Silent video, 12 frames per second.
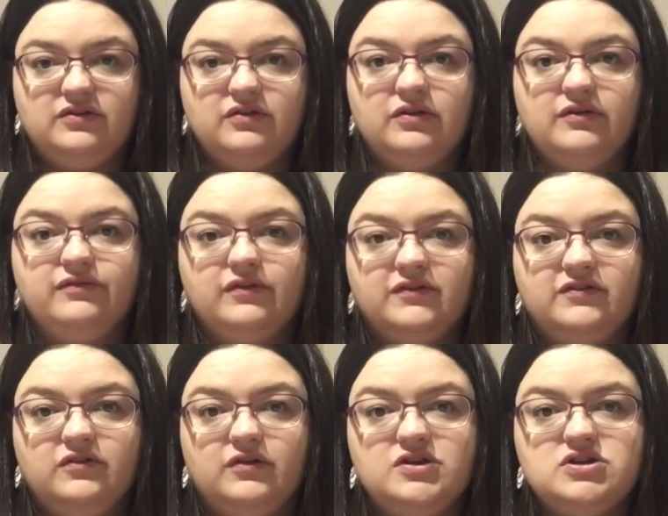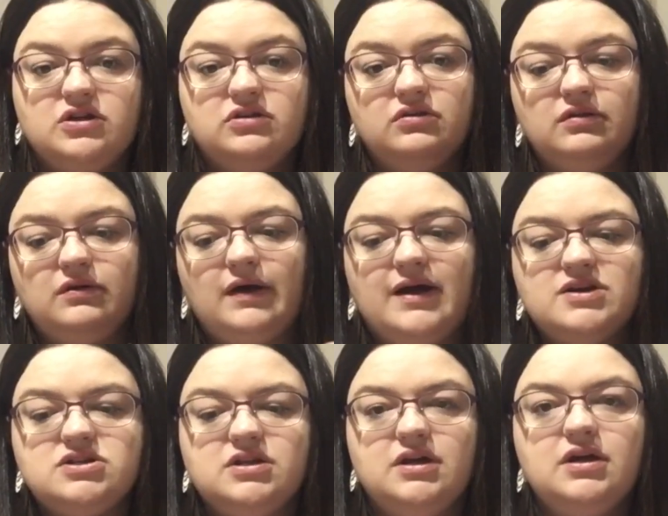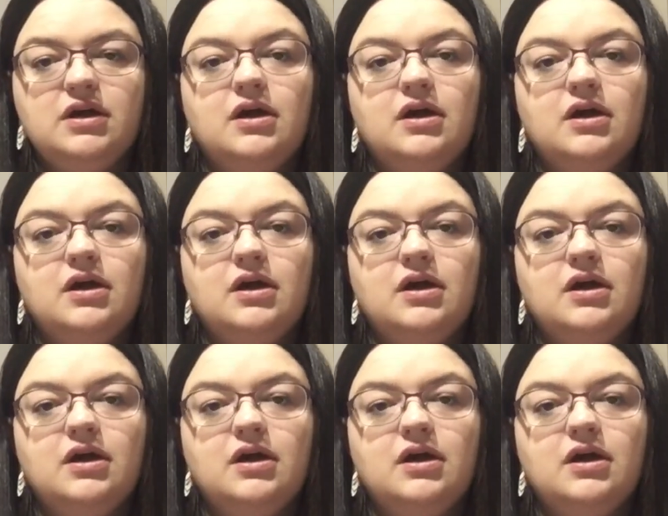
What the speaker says: her floss storage, and I thought, oh, actually